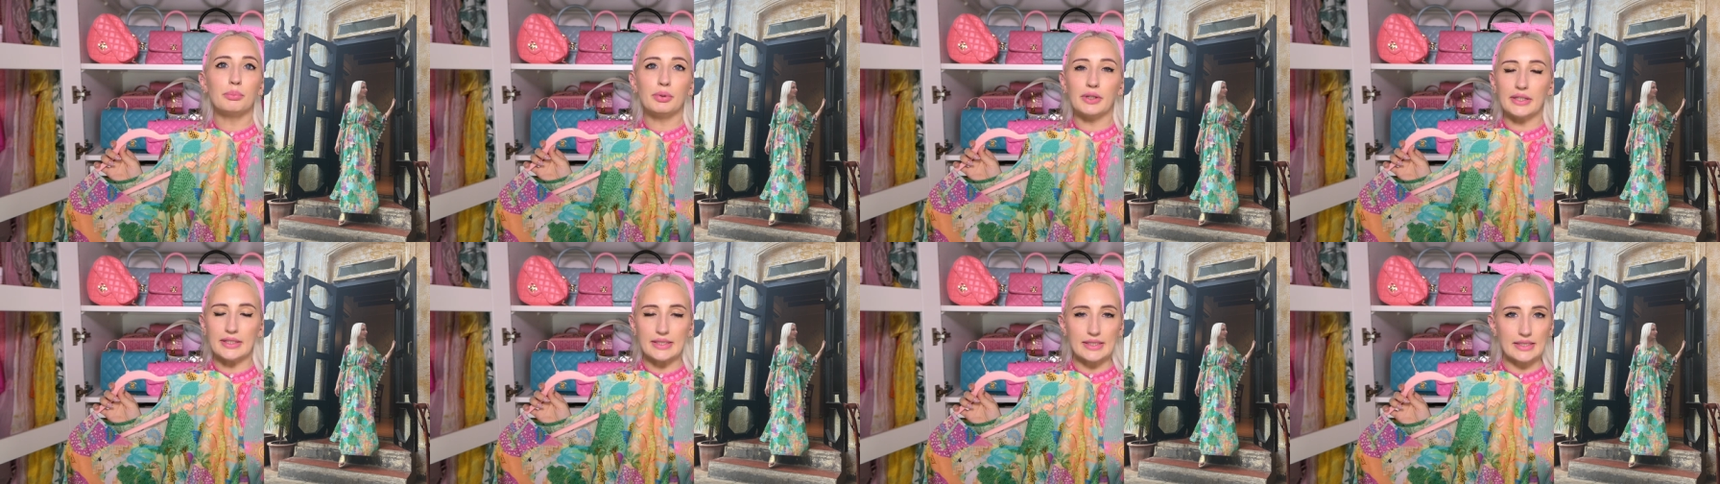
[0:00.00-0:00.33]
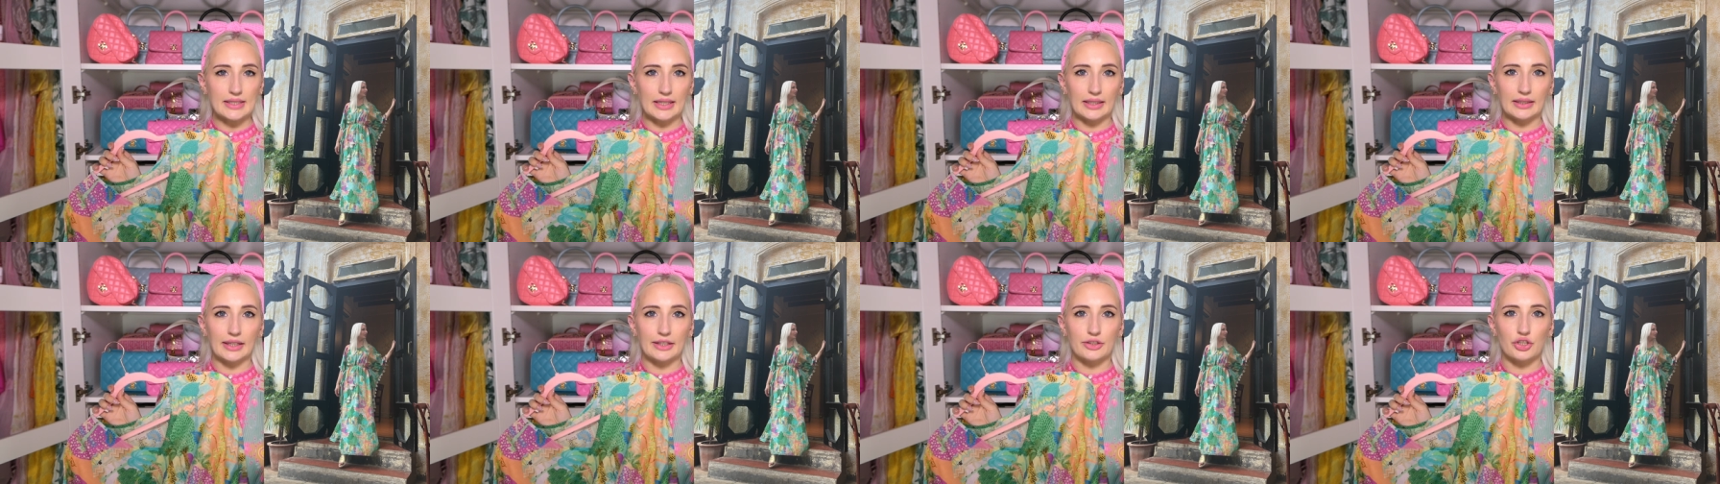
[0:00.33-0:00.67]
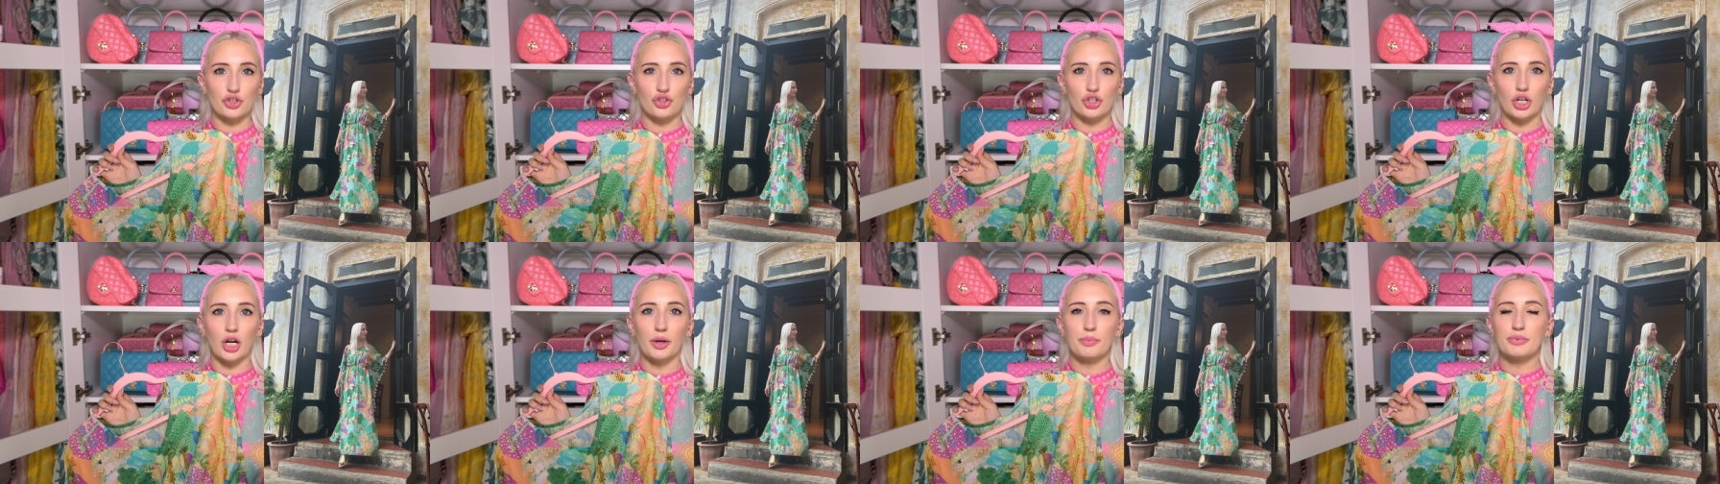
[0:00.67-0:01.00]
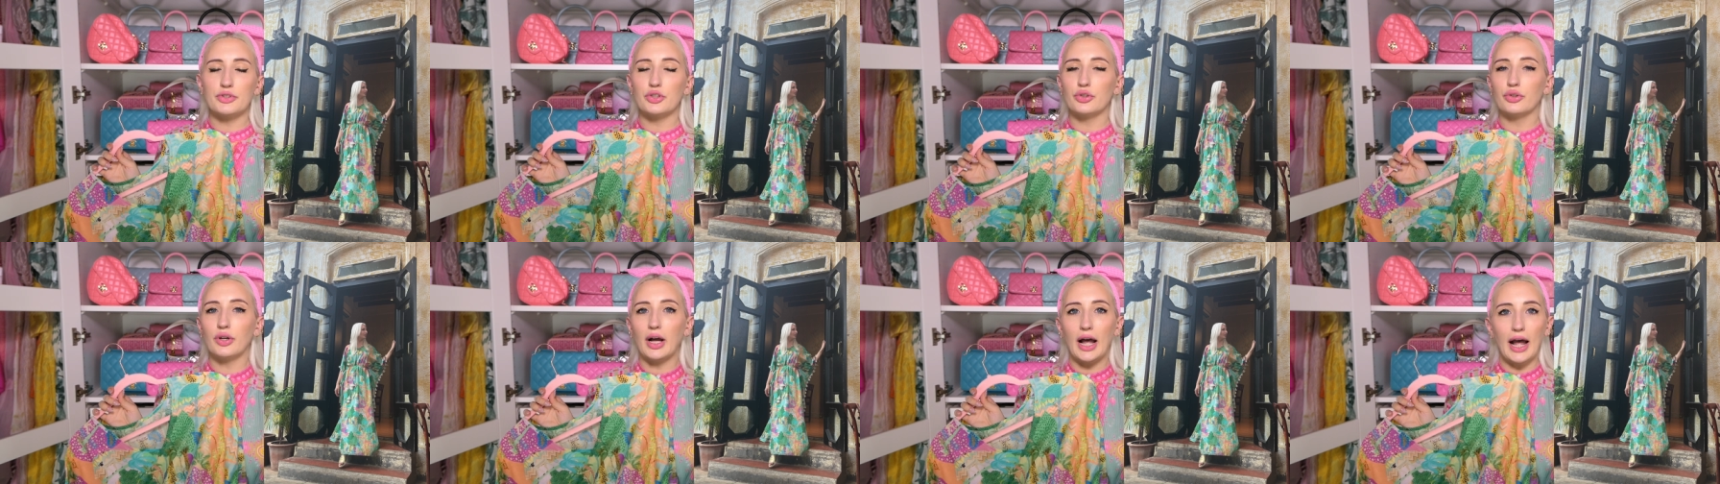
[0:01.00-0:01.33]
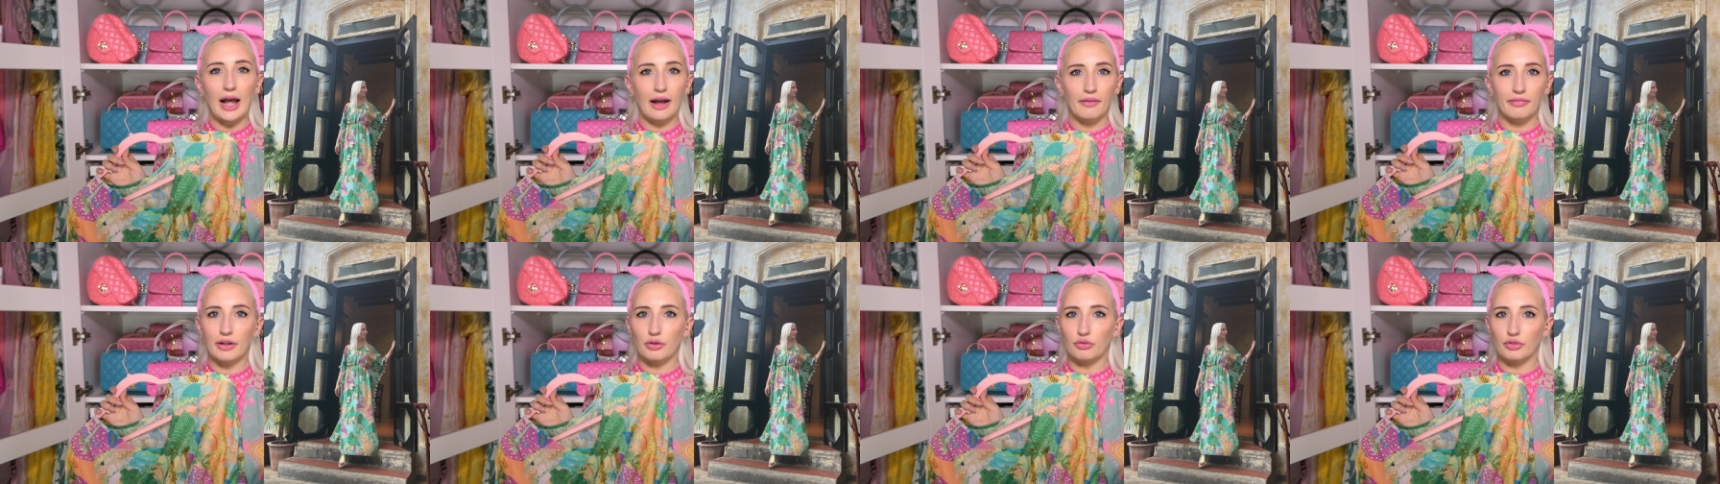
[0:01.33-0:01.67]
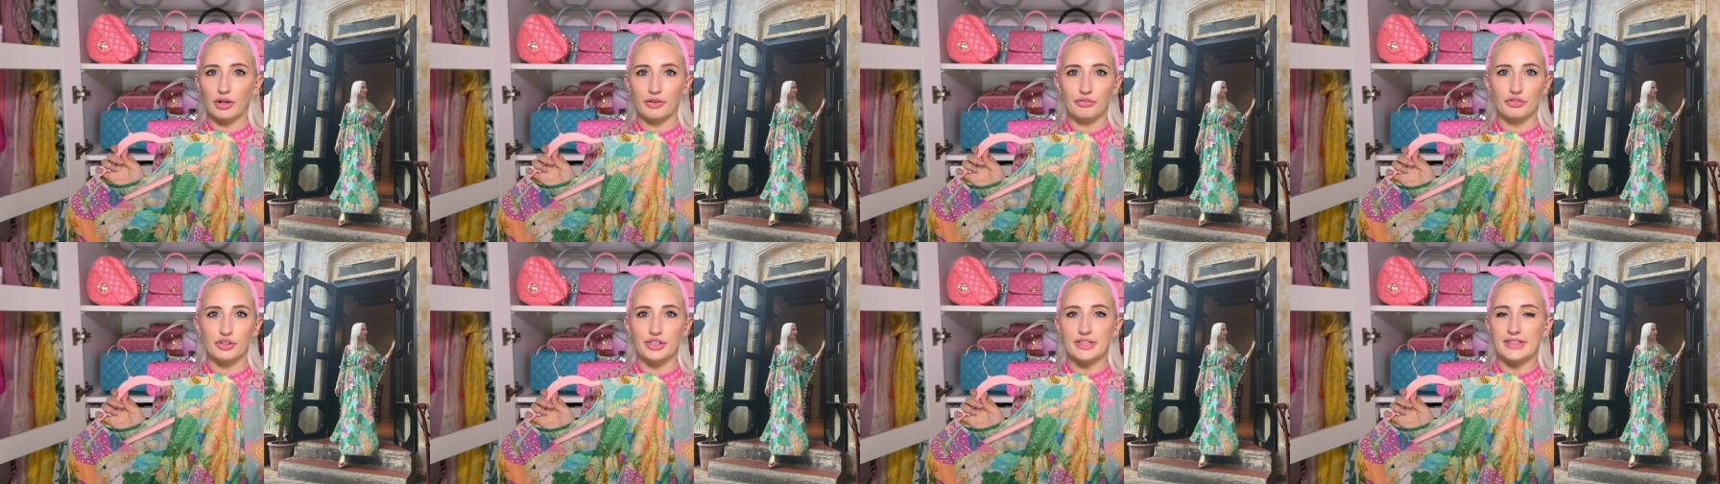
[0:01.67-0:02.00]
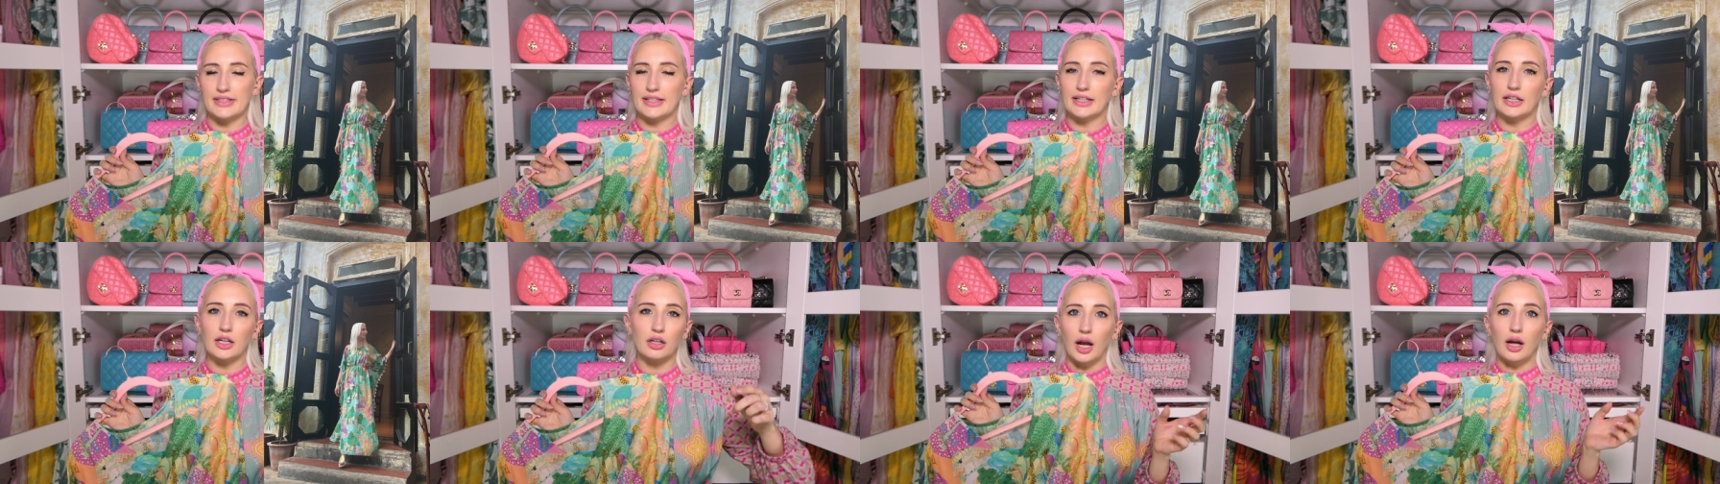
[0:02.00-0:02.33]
places I like to shop. So you'll have that reference there.